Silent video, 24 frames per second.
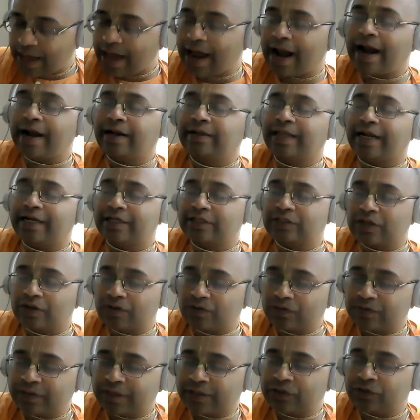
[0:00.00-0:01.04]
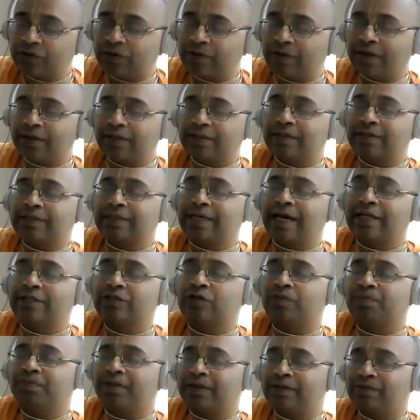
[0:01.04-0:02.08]
And that's how they should learn the
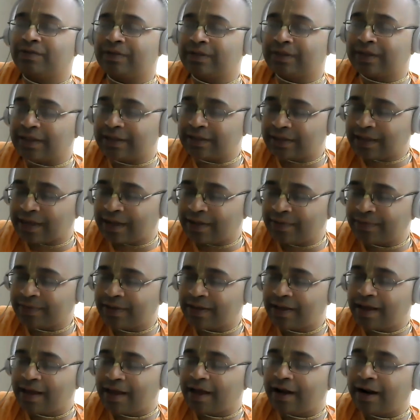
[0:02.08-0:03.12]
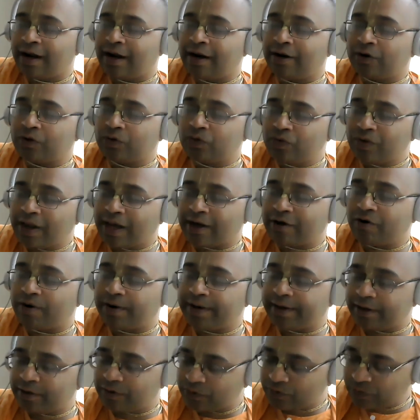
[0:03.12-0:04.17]
science of Bhagavad Gita and rule according